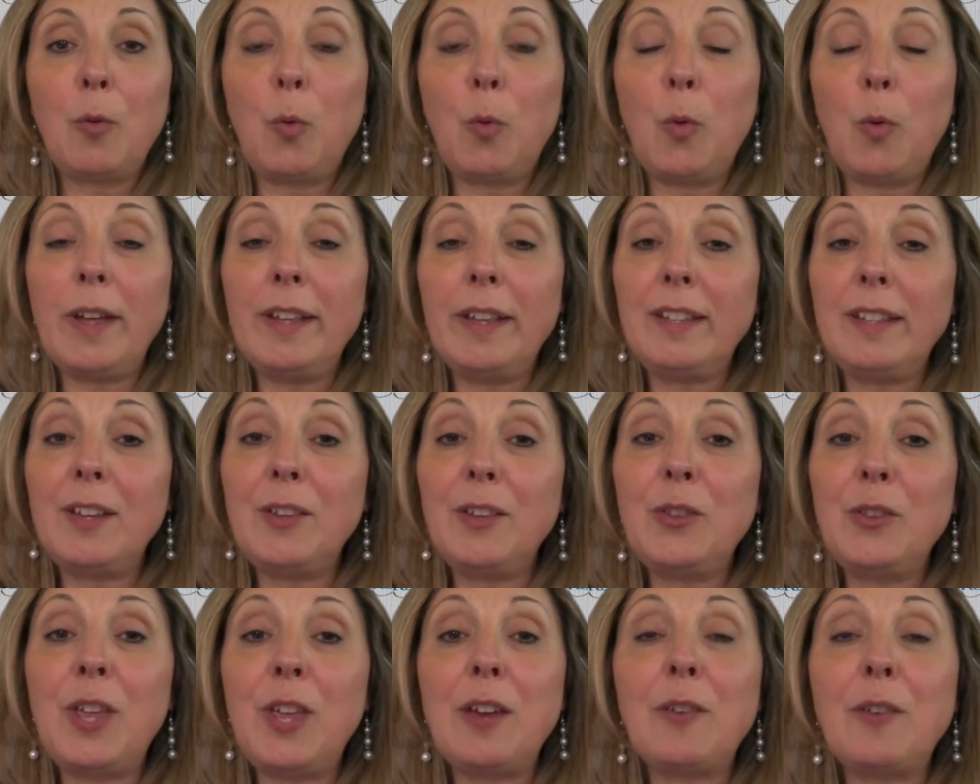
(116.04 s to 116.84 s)
what
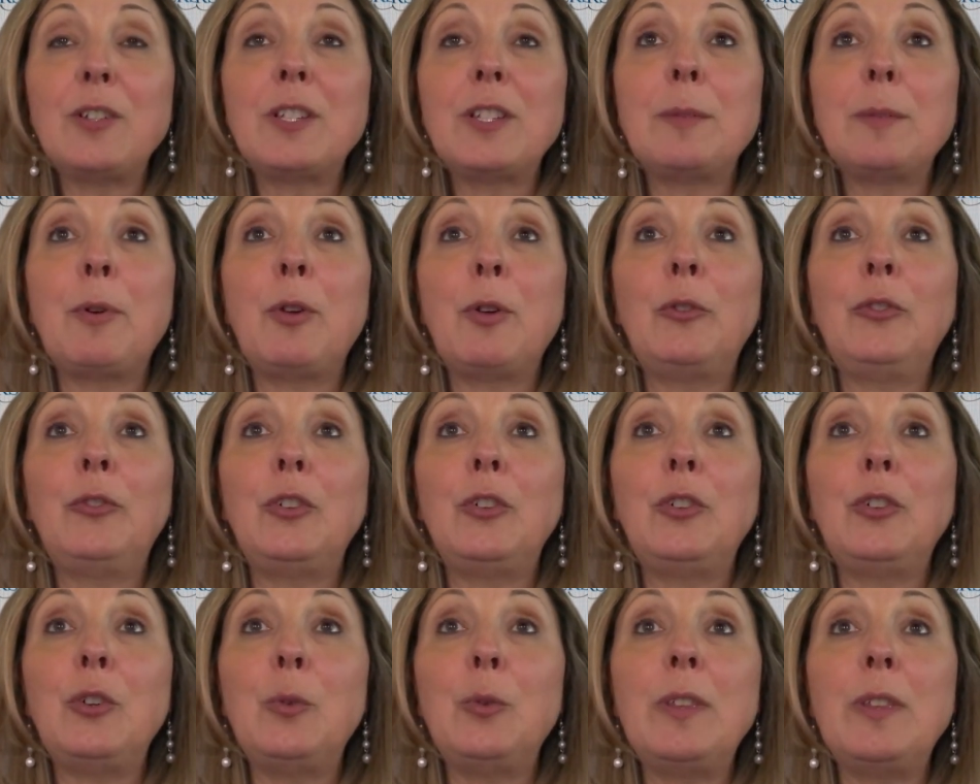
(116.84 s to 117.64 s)
they are supposed to
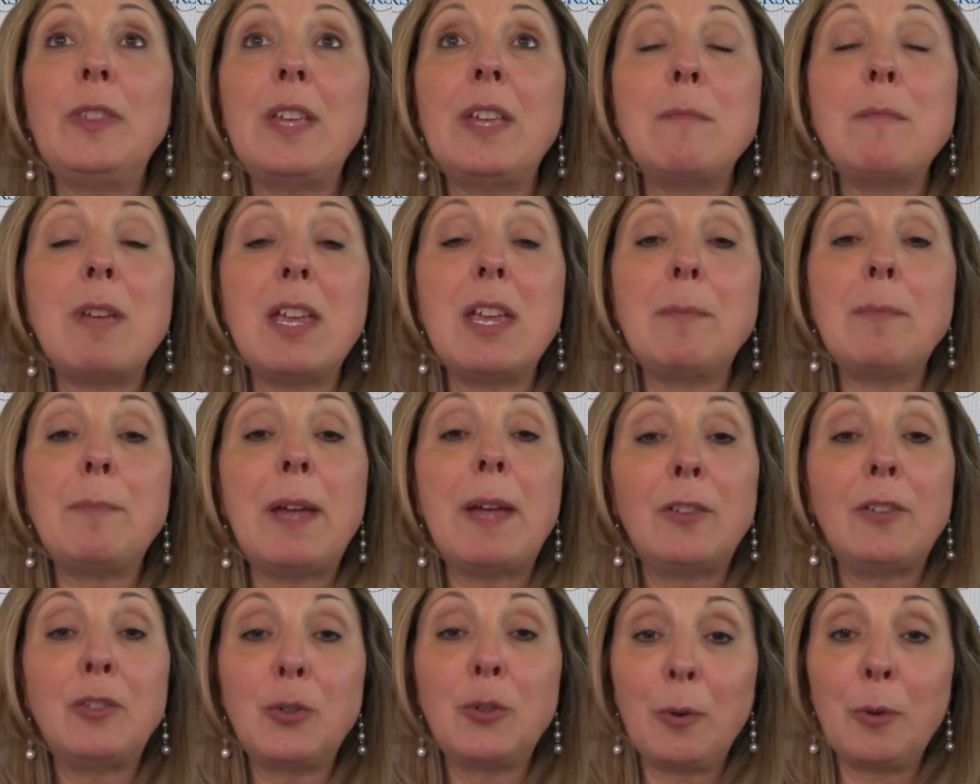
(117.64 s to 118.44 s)
do and they make
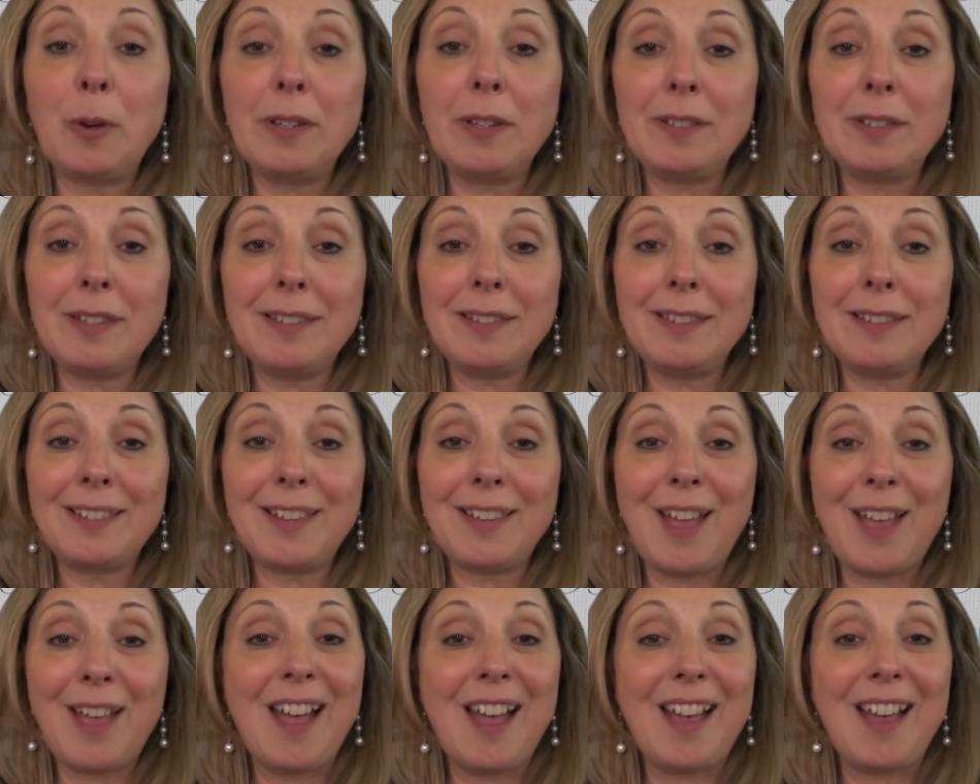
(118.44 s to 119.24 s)
bad choices,
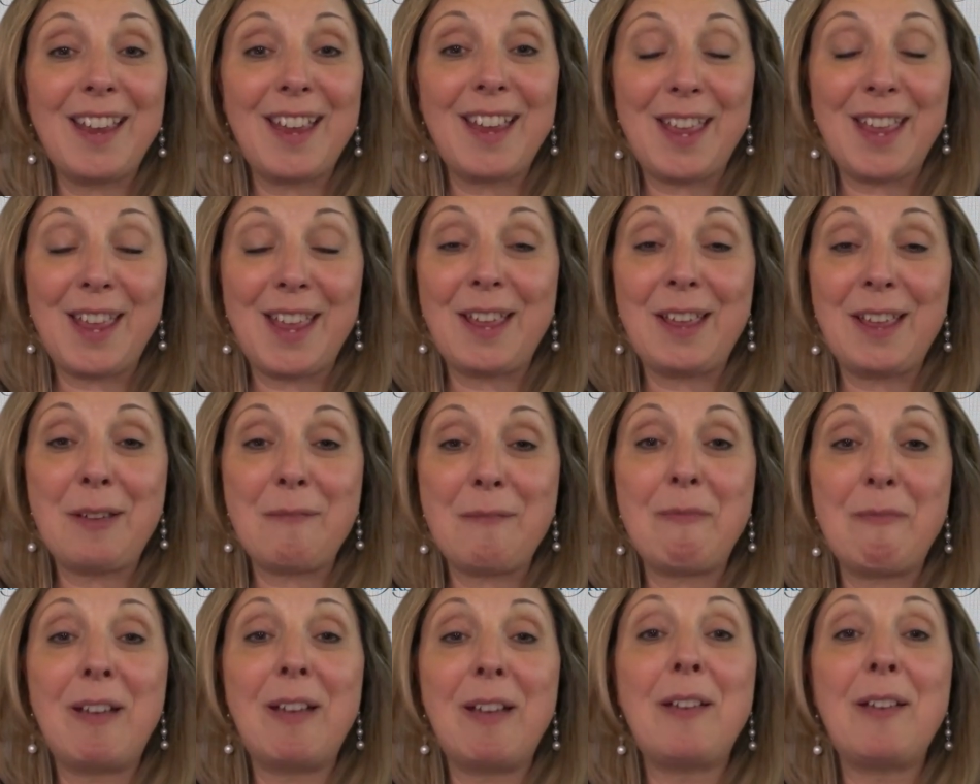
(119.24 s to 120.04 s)
I
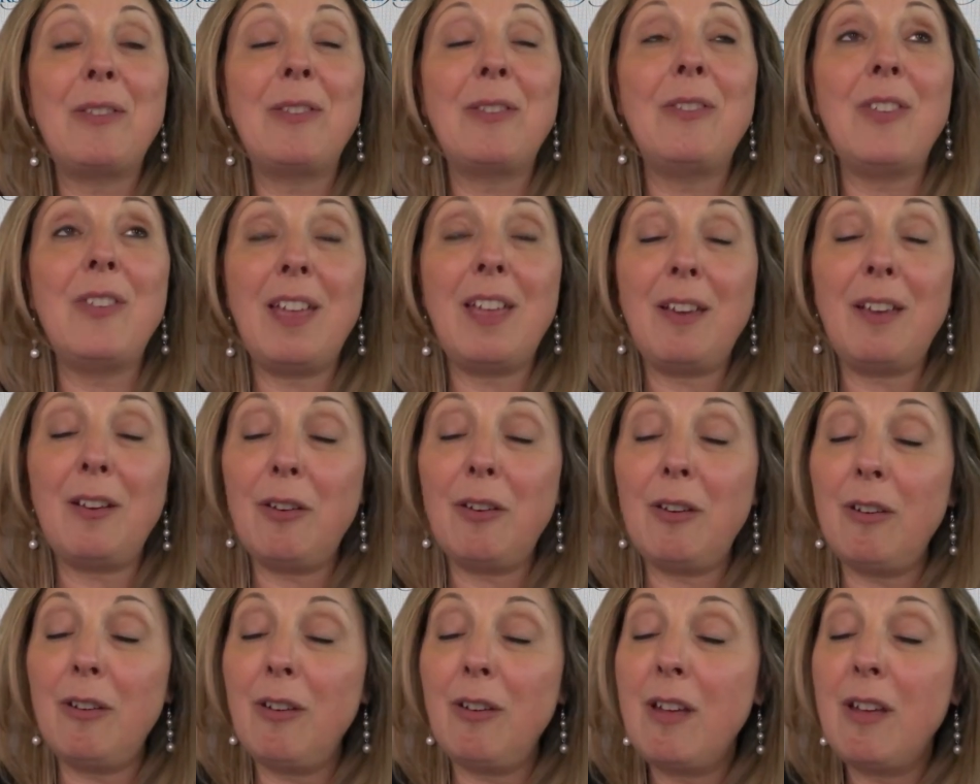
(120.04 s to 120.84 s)
am
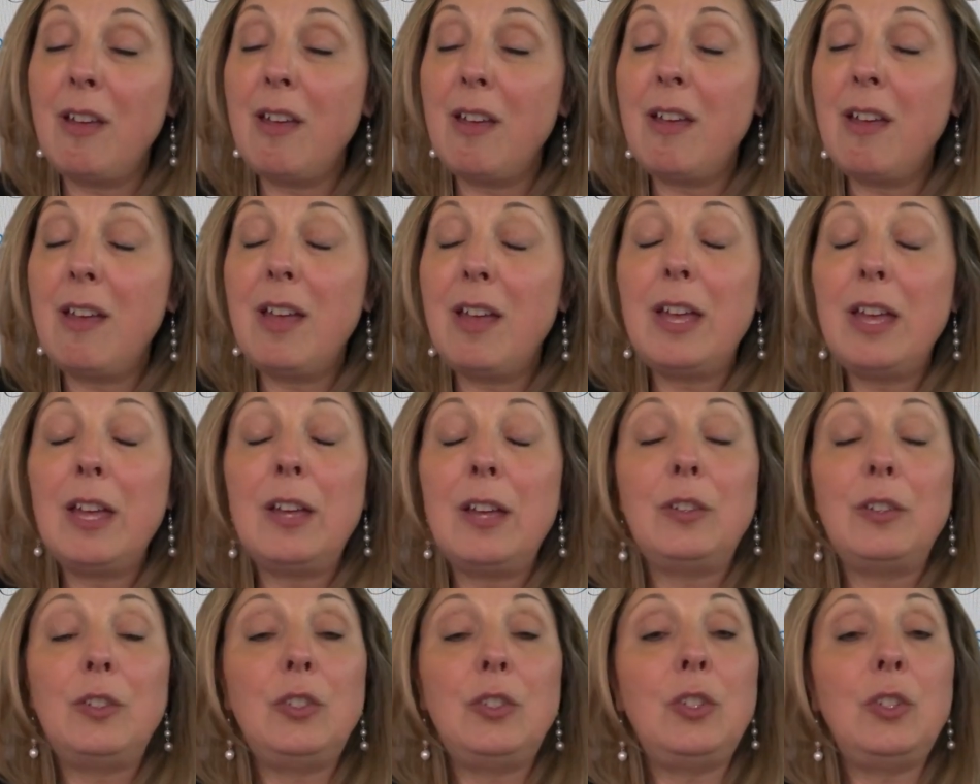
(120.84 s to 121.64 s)
there
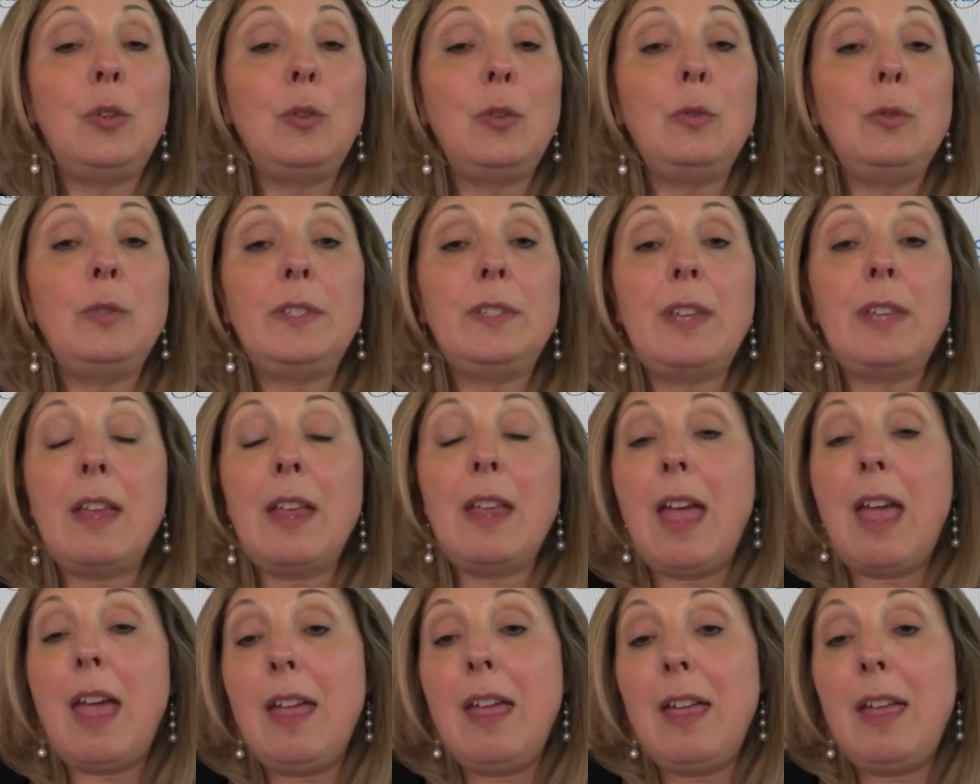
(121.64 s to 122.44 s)
to say,
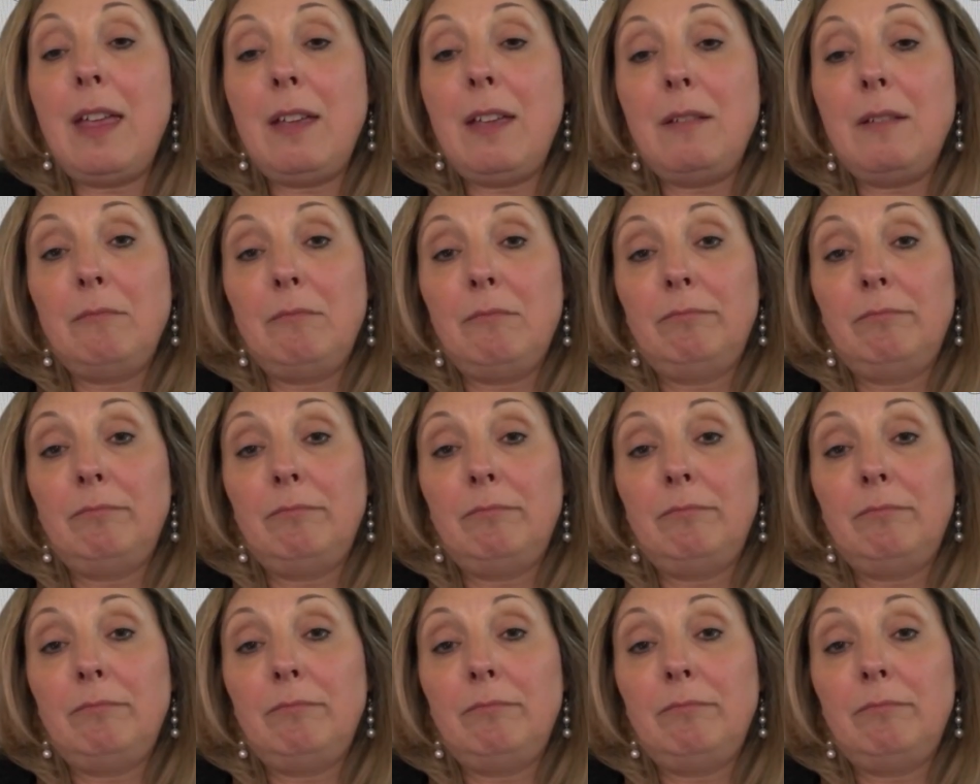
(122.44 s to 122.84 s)
hey,